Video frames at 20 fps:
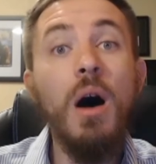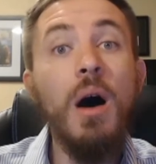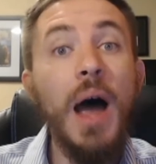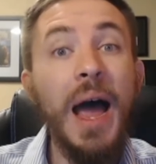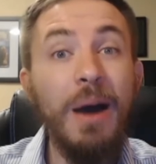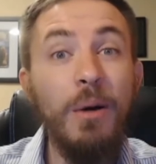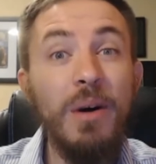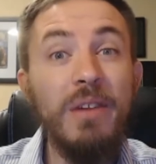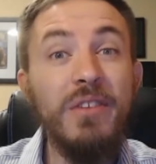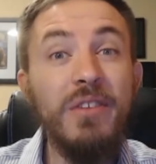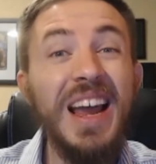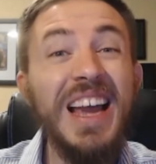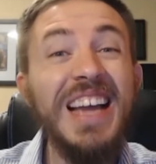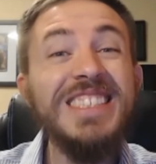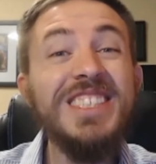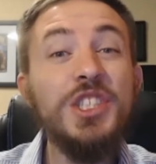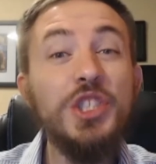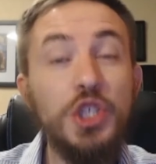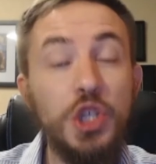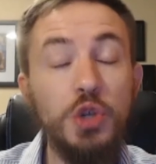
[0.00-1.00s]
However,
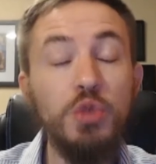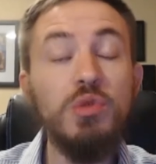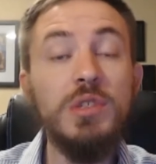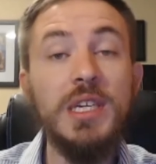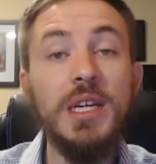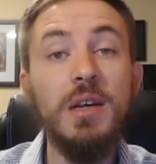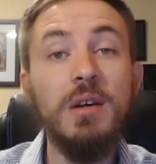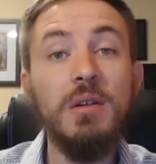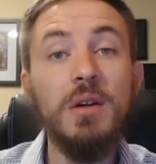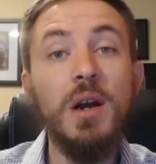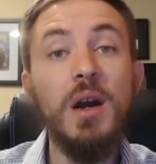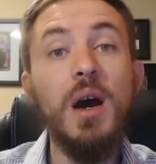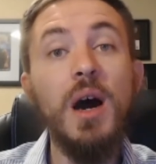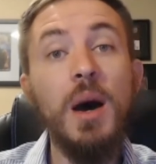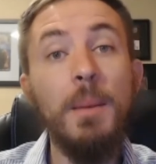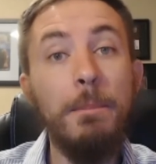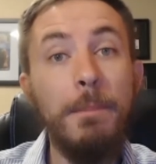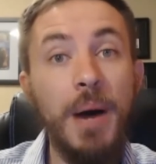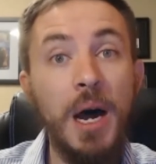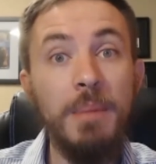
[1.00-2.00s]
it's two-tiered.
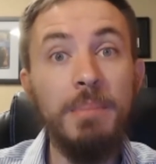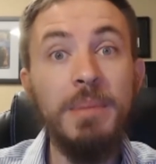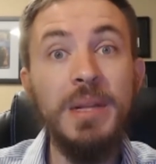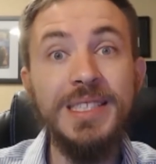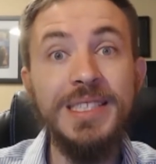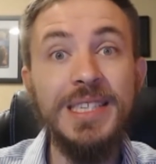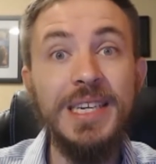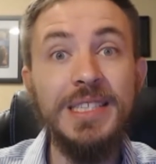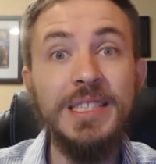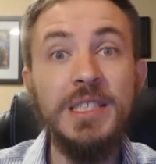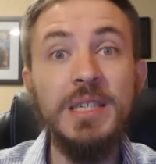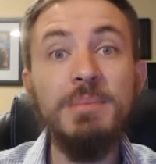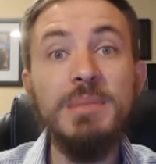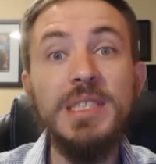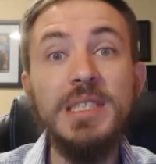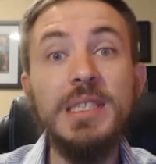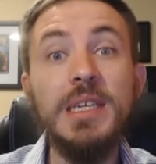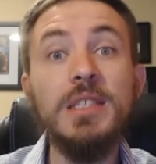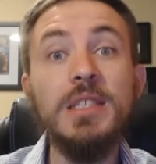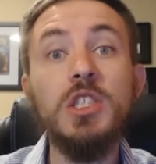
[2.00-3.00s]
A public system
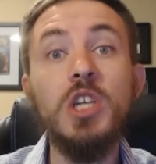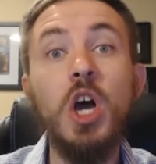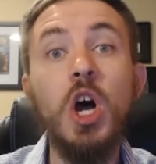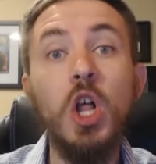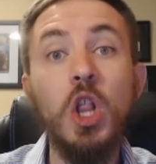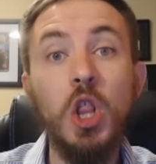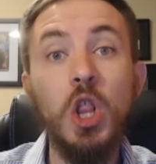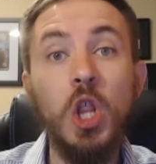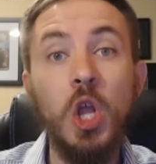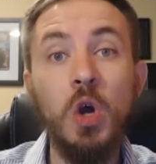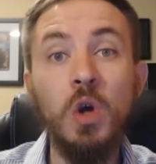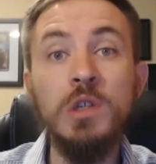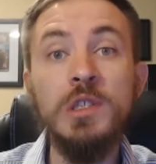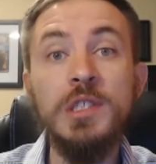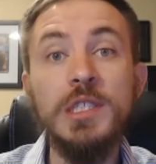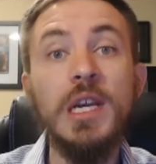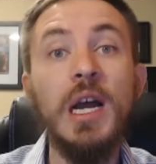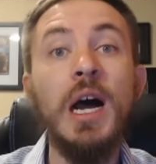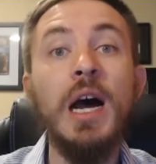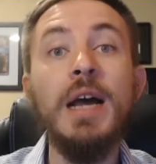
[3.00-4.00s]
sits
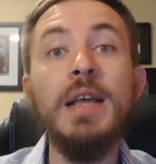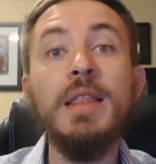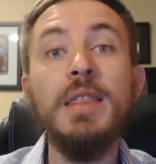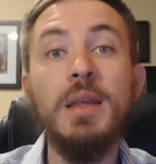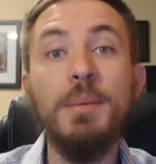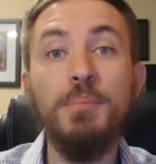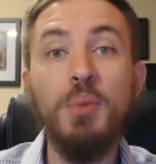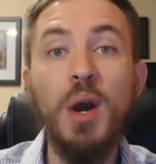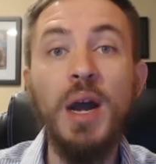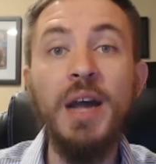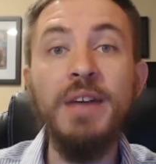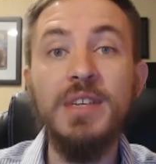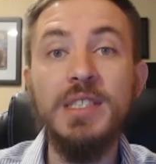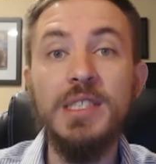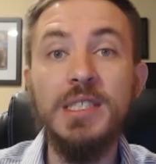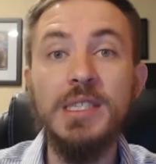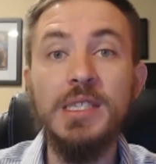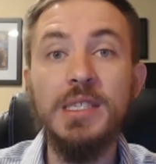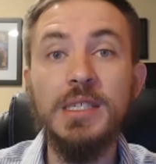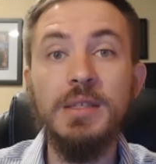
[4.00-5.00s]
alongside the private
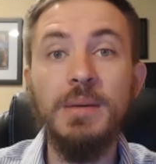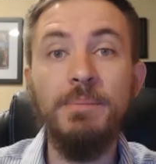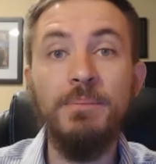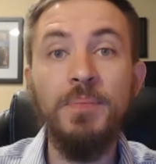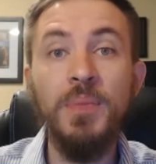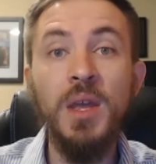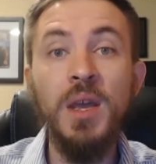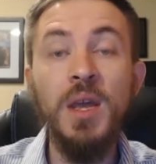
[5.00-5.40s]
system.